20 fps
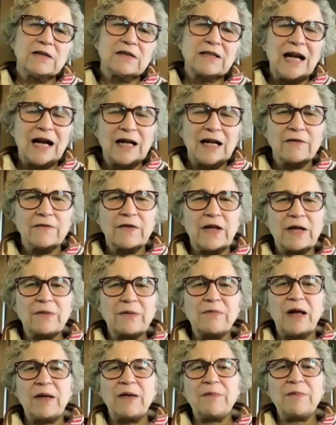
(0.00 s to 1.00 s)
kind of like
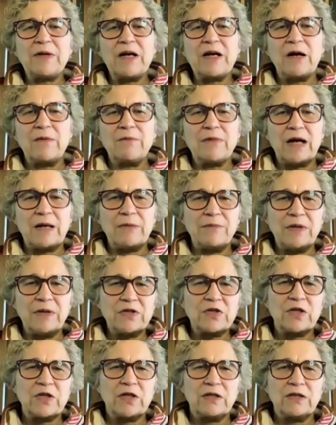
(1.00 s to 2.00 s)
my
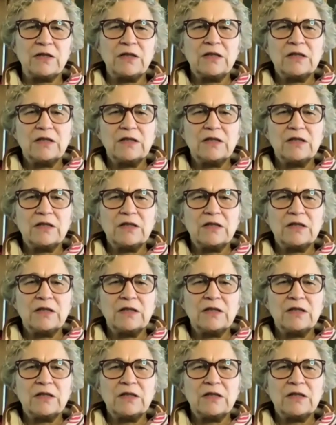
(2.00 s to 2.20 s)
mission.